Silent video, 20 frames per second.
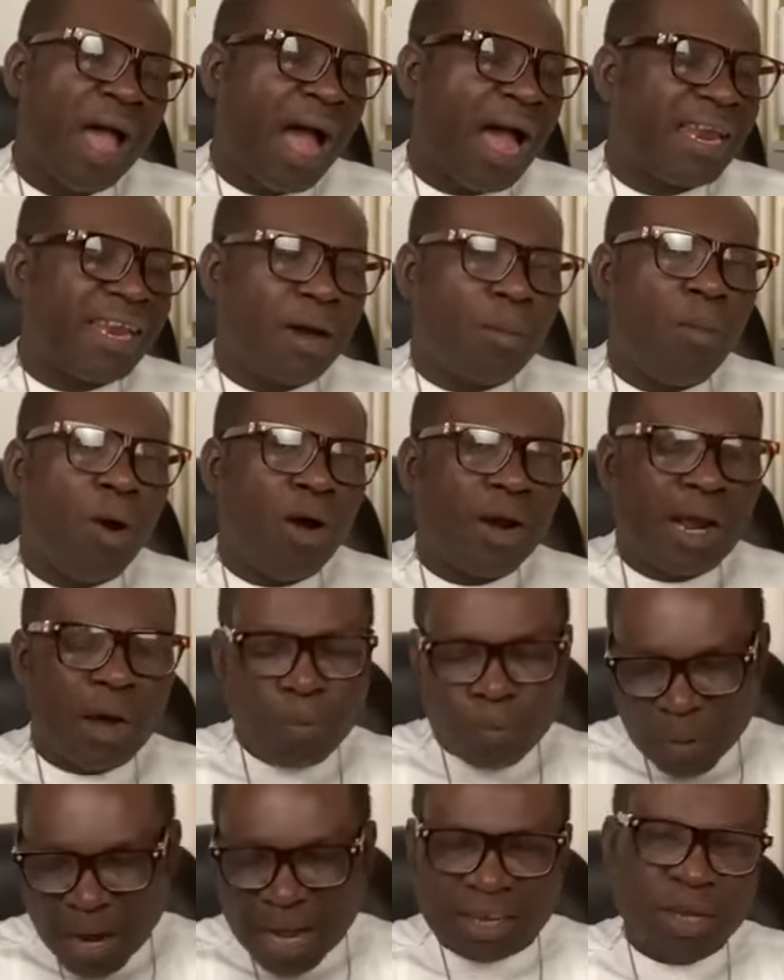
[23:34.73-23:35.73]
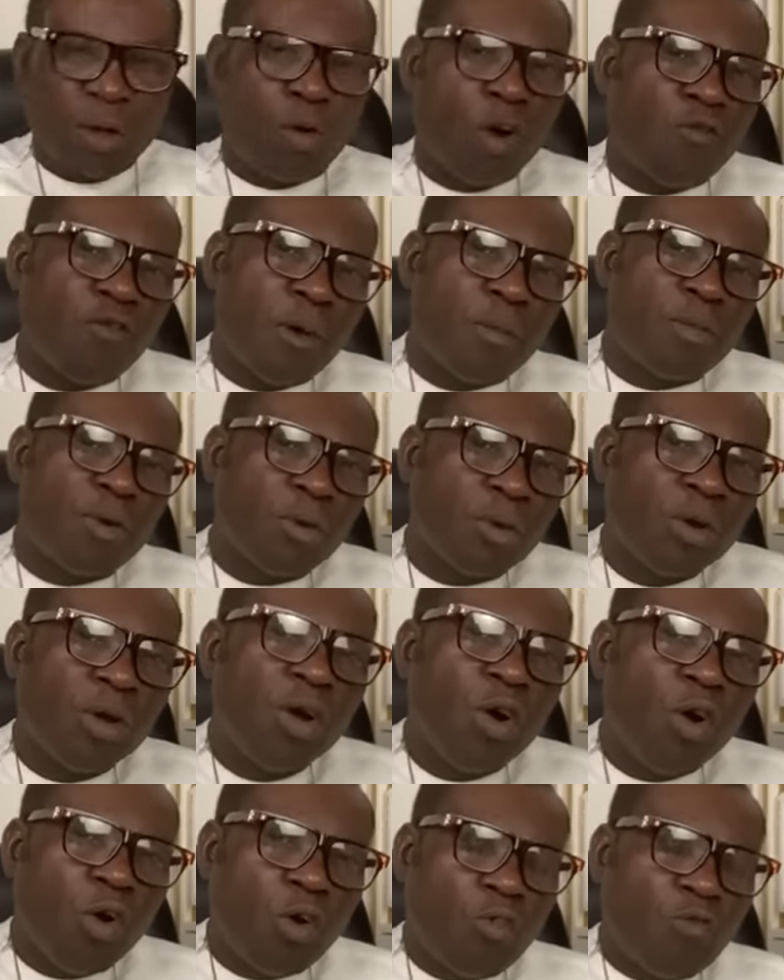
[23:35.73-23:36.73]
and the more now production come from
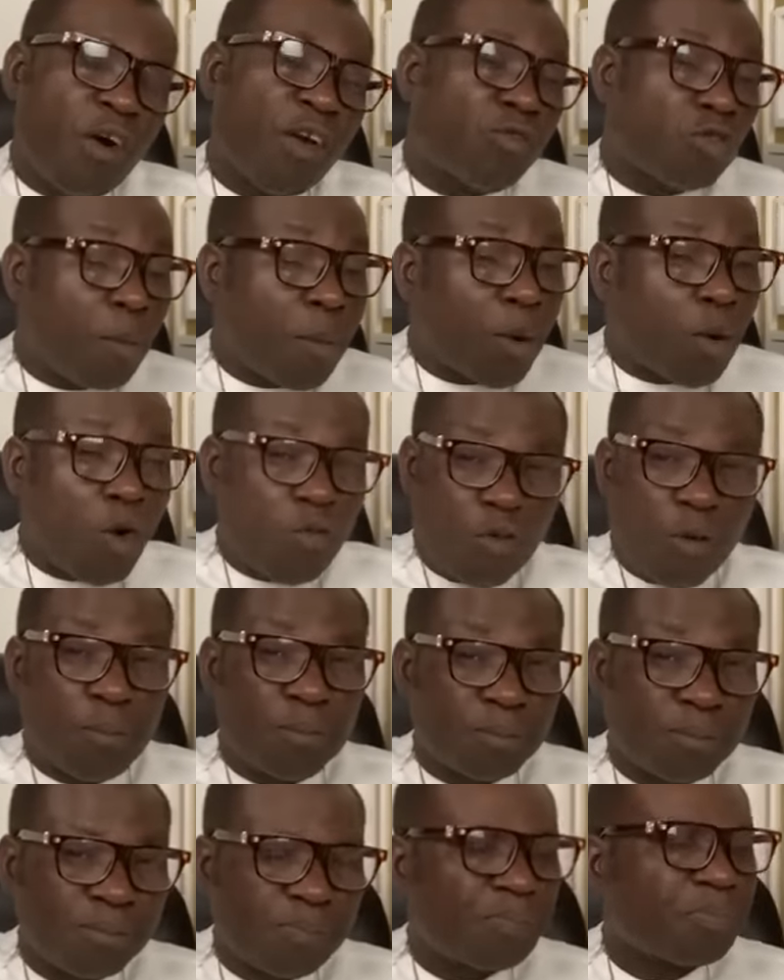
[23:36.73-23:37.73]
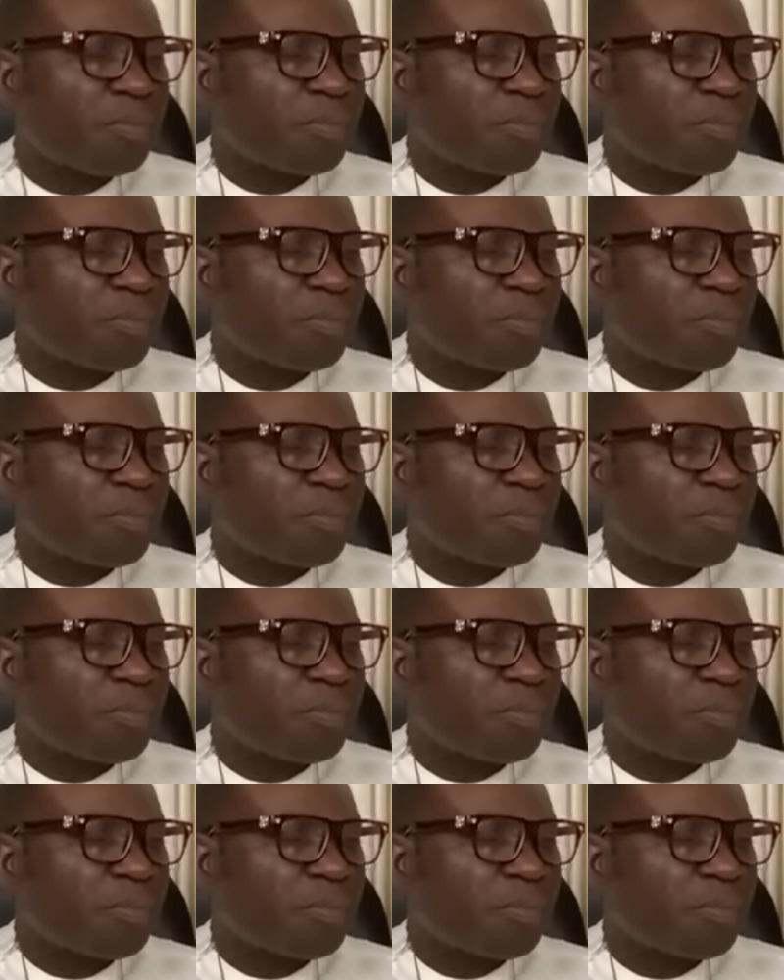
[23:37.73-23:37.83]
on first over perform.